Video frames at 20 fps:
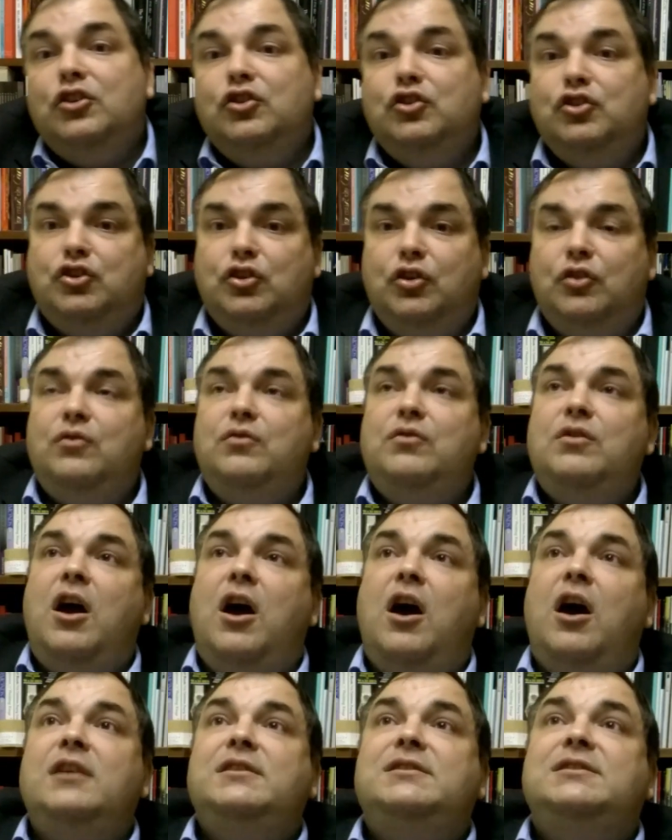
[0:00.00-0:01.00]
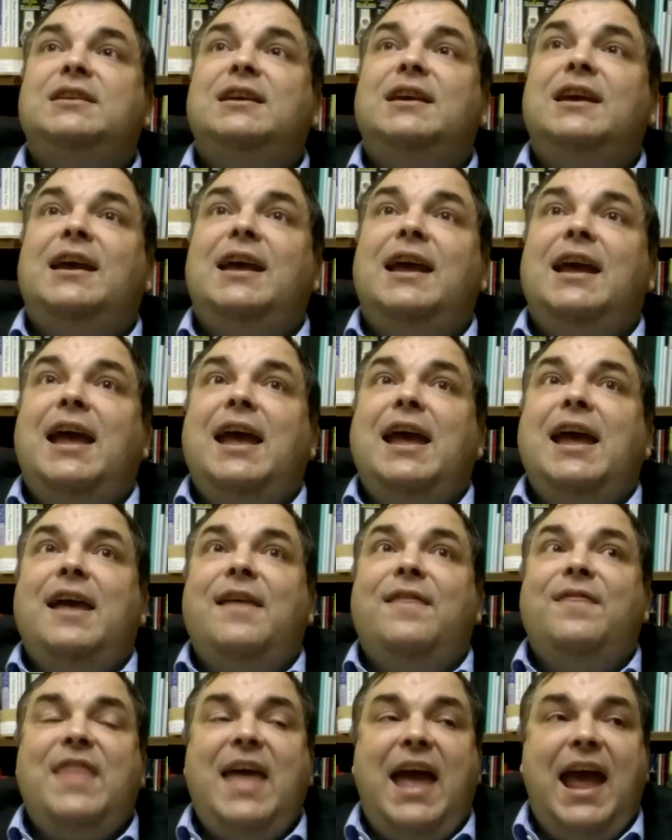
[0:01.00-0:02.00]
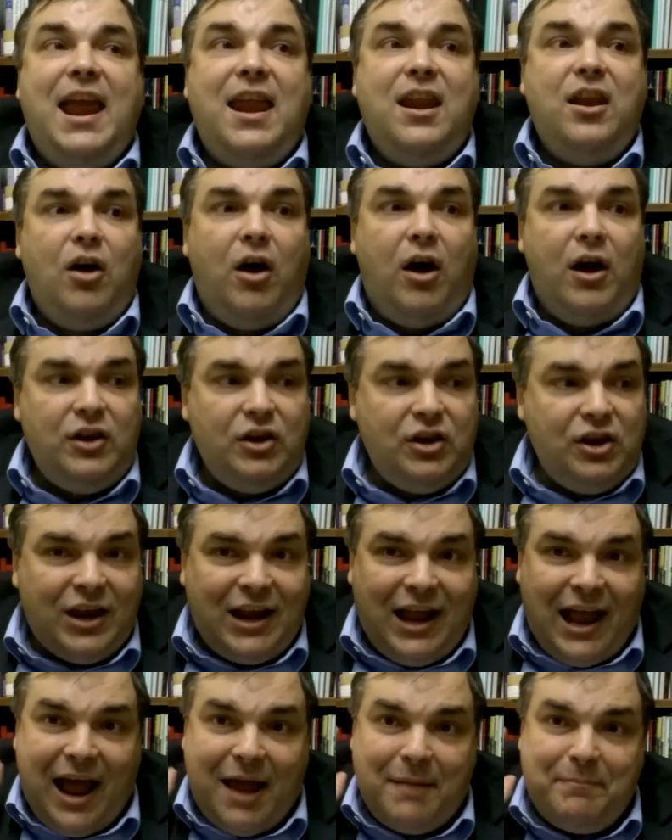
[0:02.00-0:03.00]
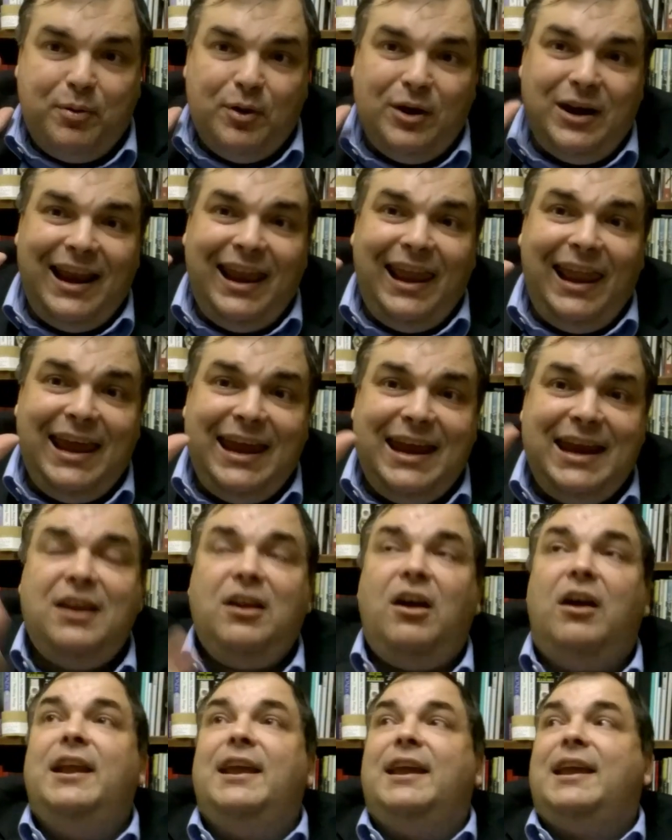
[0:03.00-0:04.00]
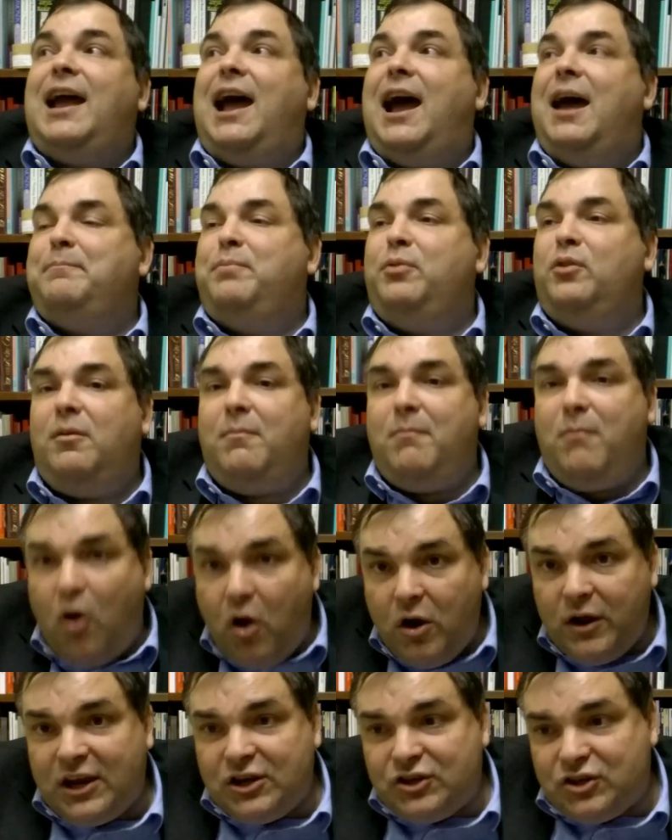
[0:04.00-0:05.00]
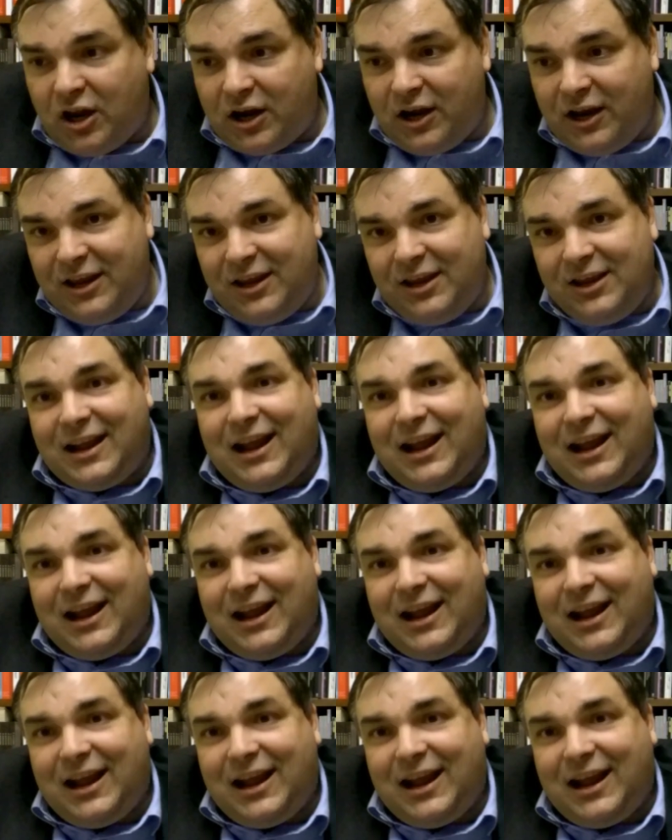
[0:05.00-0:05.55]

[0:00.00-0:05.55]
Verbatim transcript: do not, they're not, you can't put a lien on it, can't put a mortgage on it, you